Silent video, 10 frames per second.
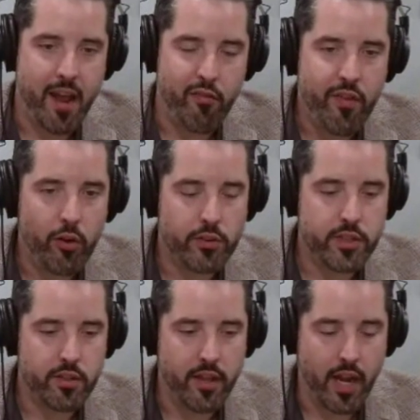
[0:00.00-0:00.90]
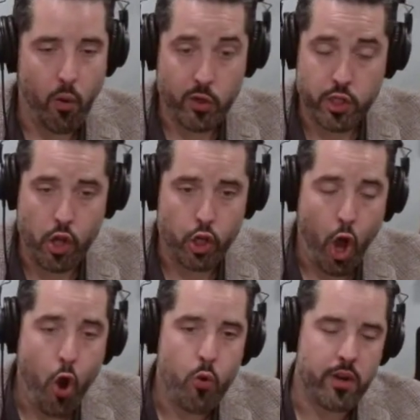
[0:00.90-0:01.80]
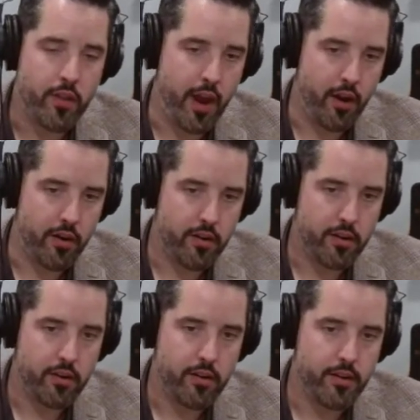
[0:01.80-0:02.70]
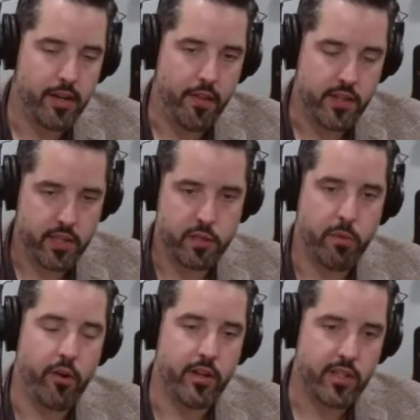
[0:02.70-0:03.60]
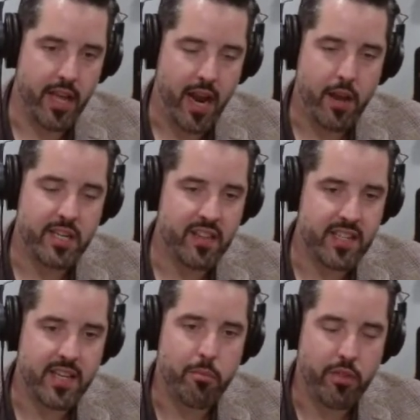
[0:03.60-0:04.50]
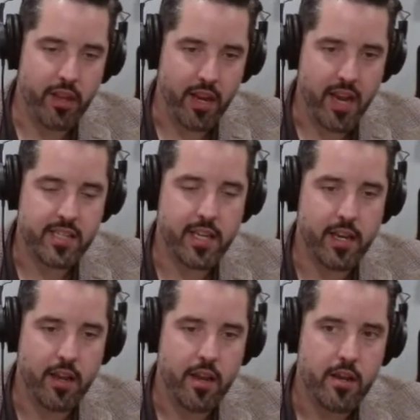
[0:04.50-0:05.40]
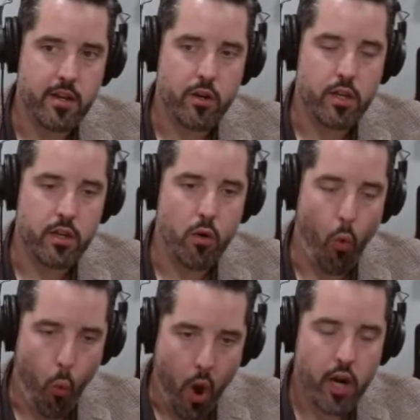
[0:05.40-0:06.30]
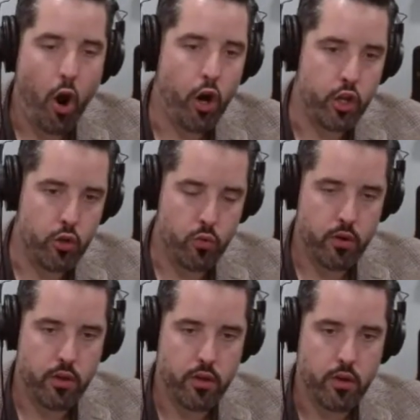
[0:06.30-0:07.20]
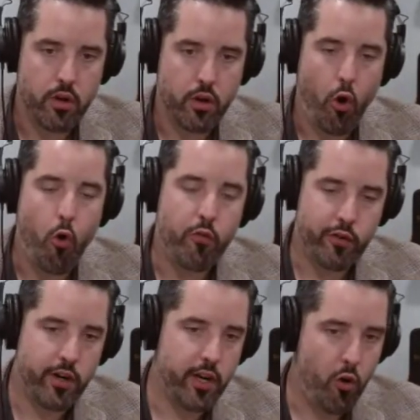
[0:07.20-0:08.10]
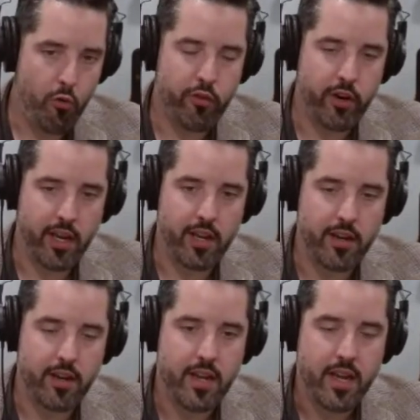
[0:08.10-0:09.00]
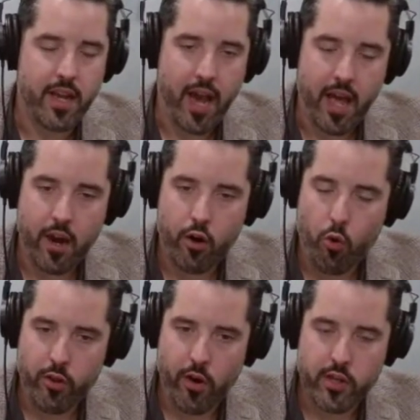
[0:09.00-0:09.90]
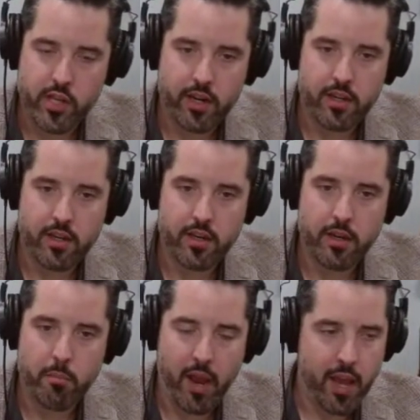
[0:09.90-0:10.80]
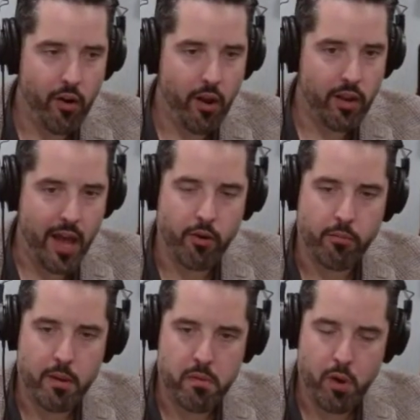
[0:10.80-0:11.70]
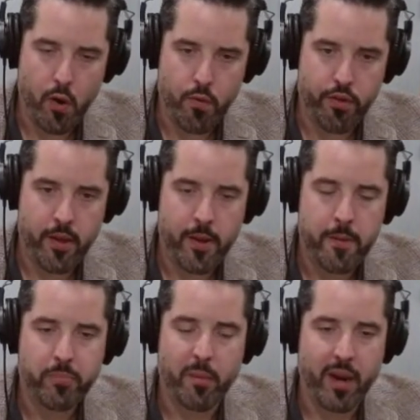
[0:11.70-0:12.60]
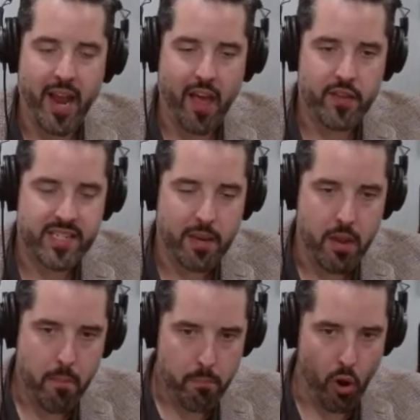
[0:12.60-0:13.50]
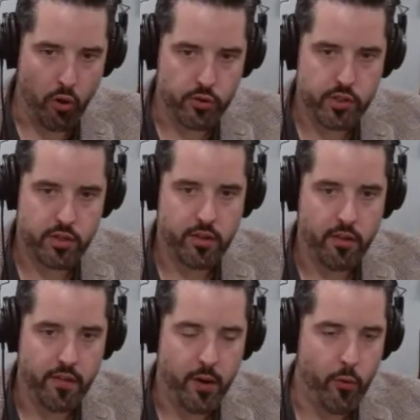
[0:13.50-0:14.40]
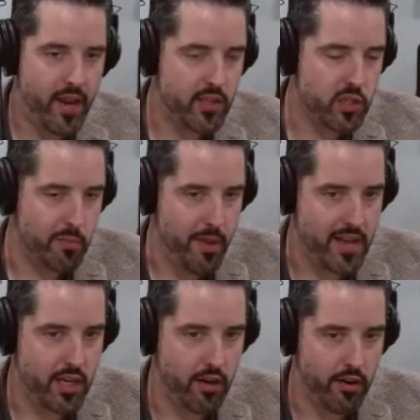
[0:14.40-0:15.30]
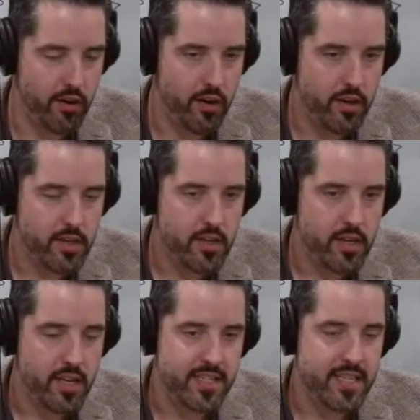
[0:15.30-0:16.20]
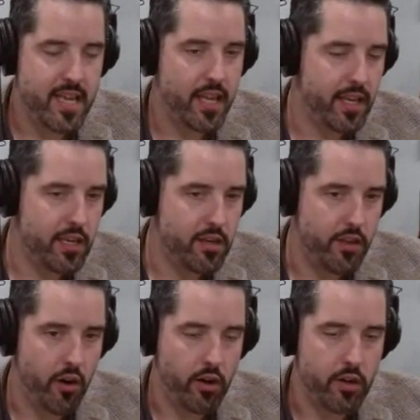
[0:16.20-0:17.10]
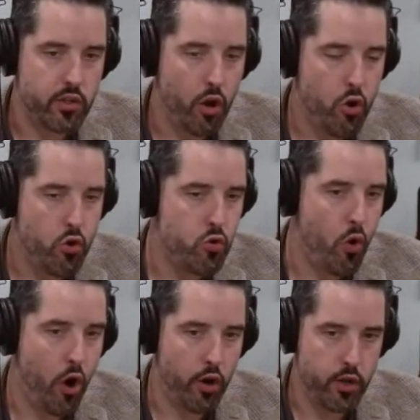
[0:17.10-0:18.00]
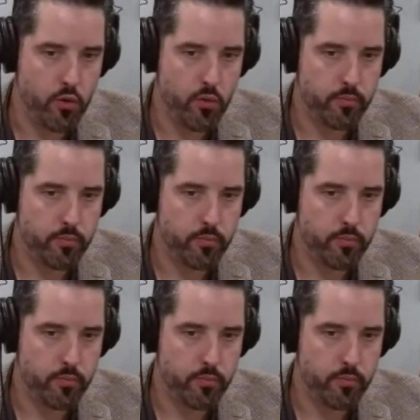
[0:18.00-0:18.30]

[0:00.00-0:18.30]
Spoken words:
I felt like I wasn't alone there in this experience. And I did the same thing. I said, "What are you?" over and over again. I don't know whether I said it in my head or out loud, or maybe both, but I had the same impulse that Ransom has here. He's yelling into the darkness, "Who are you?"